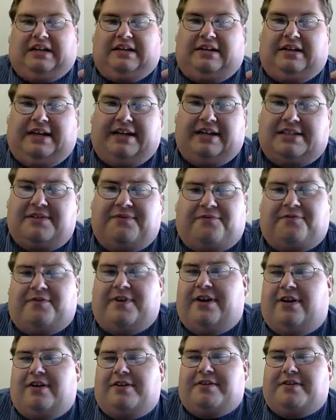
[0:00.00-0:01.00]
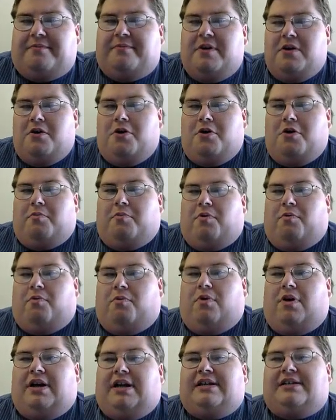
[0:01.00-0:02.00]
He doesn't free all of them. But
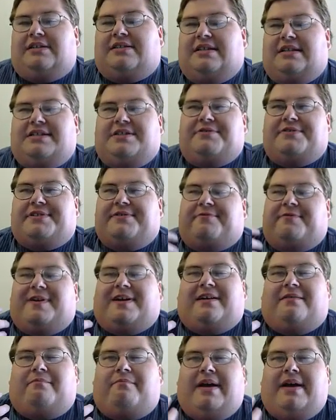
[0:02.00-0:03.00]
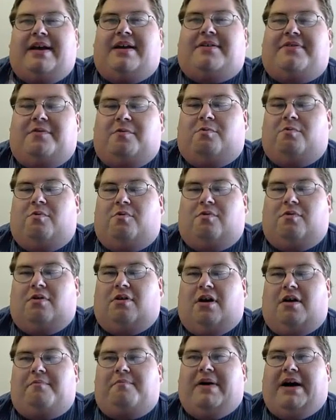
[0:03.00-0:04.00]
what he says to do is if we can make the war
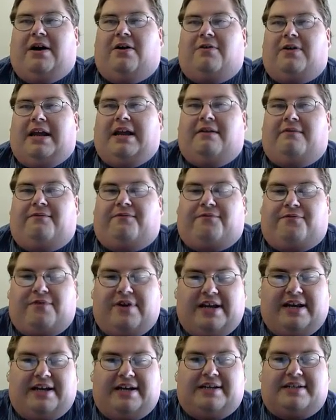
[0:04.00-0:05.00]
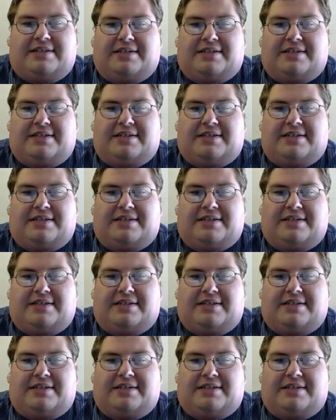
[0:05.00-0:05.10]
about freeing